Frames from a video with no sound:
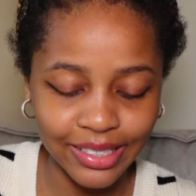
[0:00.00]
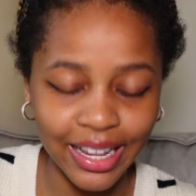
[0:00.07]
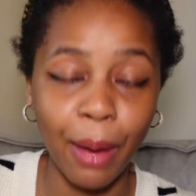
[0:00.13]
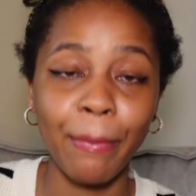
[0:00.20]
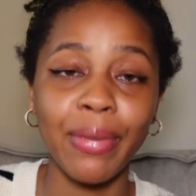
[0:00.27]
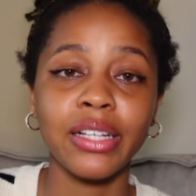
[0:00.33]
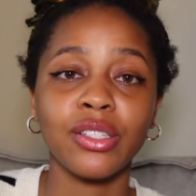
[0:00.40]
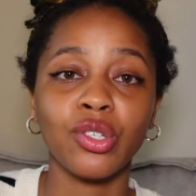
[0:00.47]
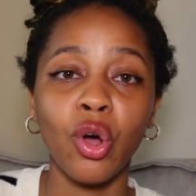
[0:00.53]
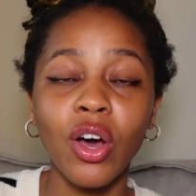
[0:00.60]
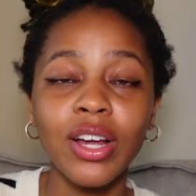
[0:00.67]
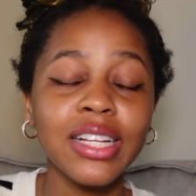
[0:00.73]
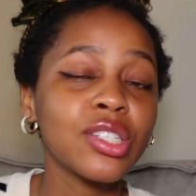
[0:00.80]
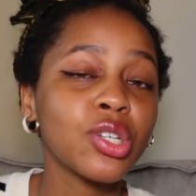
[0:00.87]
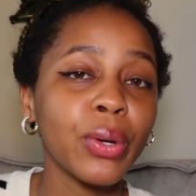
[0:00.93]
That means
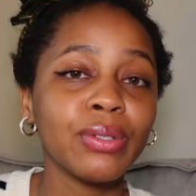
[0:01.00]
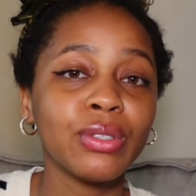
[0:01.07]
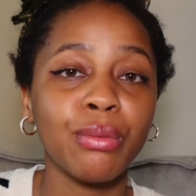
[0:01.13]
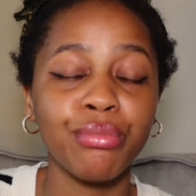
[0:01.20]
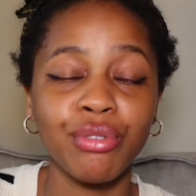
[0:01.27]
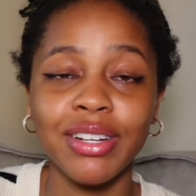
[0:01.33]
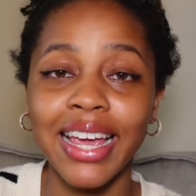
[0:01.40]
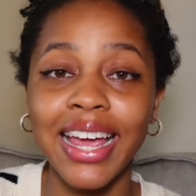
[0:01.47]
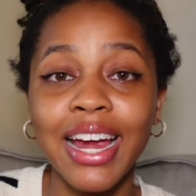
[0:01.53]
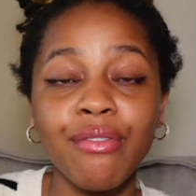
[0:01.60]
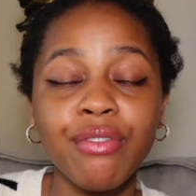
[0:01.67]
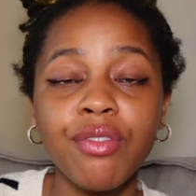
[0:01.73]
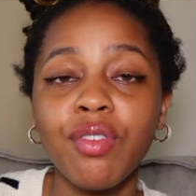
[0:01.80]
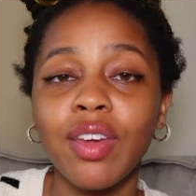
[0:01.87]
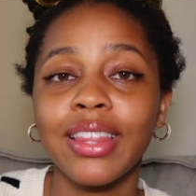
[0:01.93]
God is going to bring
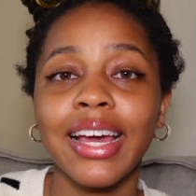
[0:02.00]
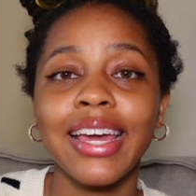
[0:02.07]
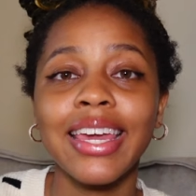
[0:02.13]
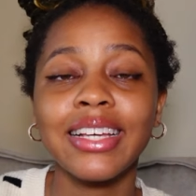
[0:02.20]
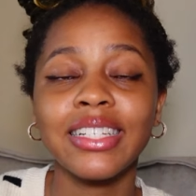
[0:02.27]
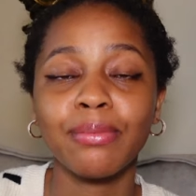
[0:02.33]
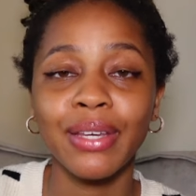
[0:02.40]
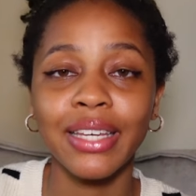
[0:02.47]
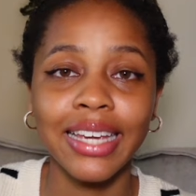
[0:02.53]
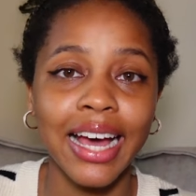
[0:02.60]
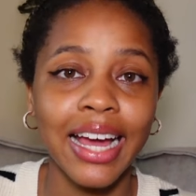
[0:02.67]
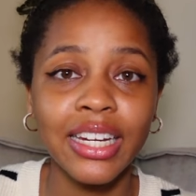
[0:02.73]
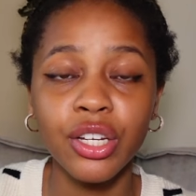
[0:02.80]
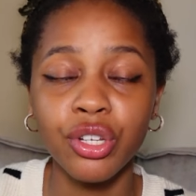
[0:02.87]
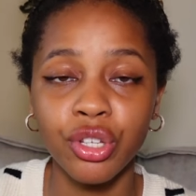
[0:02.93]
everything that He has
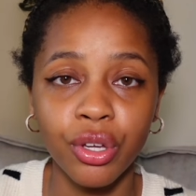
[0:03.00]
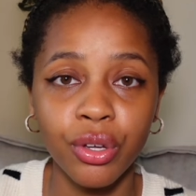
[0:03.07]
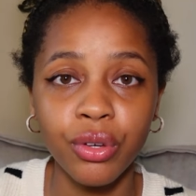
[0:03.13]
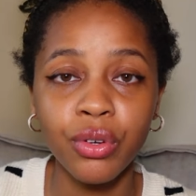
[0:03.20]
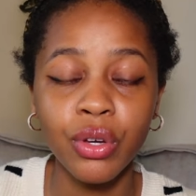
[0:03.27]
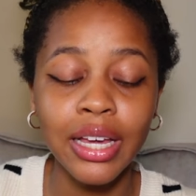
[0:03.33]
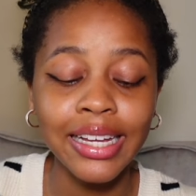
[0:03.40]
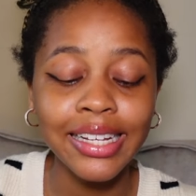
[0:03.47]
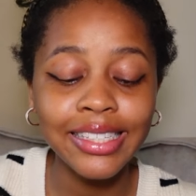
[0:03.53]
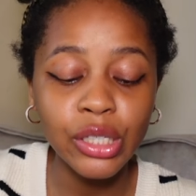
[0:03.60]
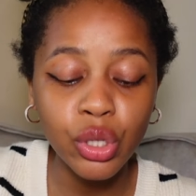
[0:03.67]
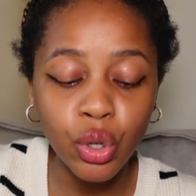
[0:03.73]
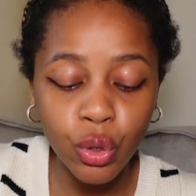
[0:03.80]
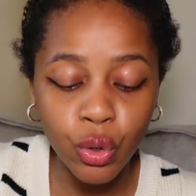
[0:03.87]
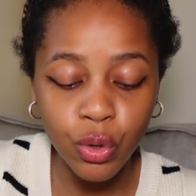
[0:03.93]
begun in you
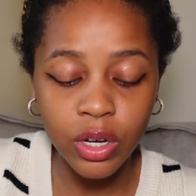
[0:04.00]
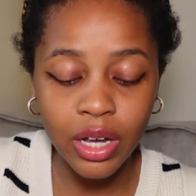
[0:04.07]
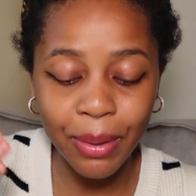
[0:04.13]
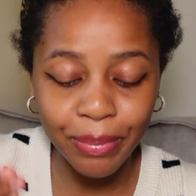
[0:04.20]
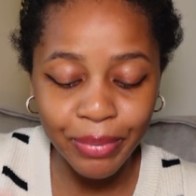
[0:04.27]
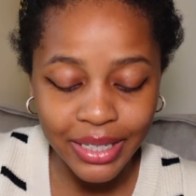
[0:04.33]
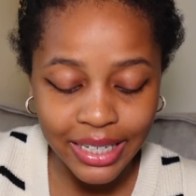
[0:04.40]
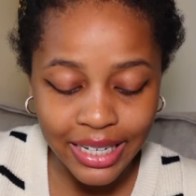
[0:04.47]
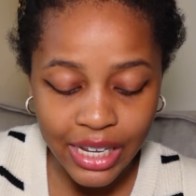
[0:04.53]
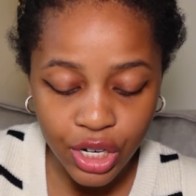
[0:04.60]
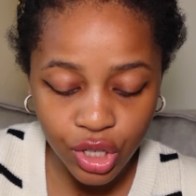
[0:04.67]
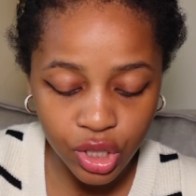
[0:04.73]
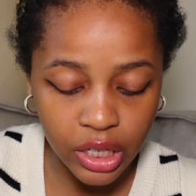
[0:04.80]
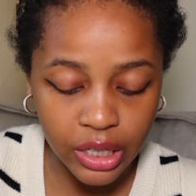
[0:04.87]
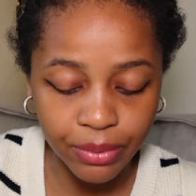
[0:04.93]
to
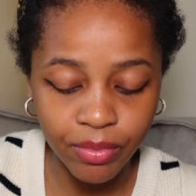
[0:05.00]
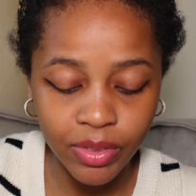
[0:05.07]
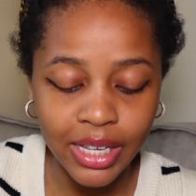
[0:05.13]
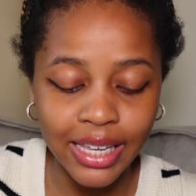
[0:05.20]
completion.